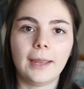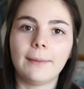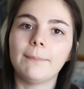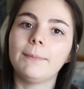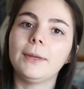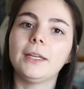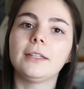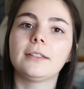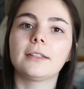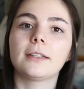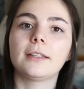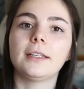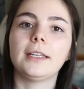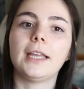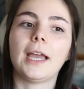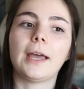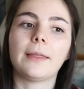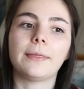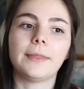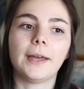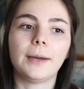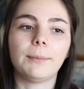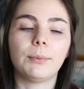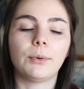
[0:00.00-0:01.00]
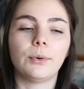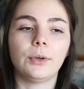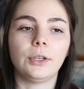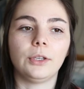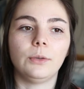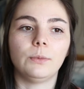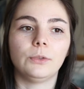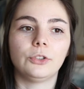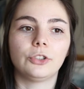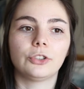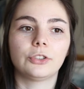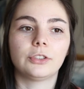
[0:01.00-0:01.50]
And basically at that point
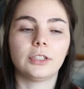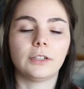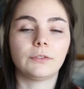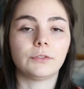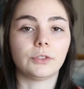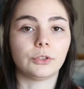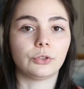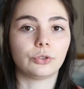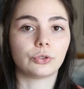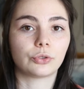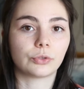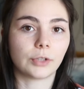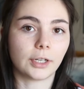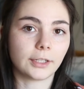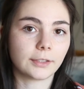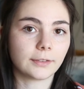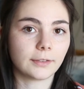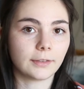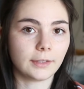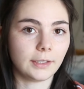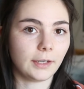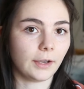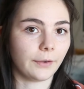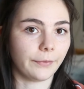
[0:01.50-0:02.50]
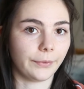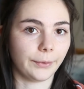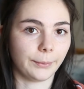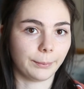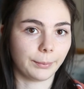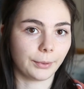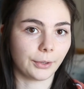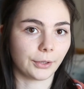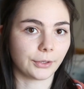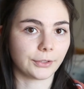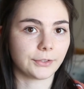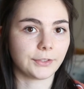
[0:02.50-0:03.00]
you would just have to trust the other
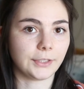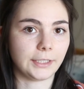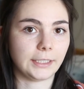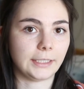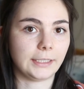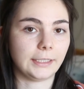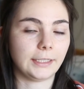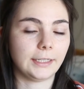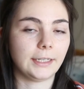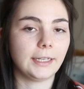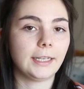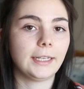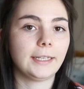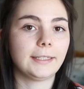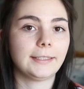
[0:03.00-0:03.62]
person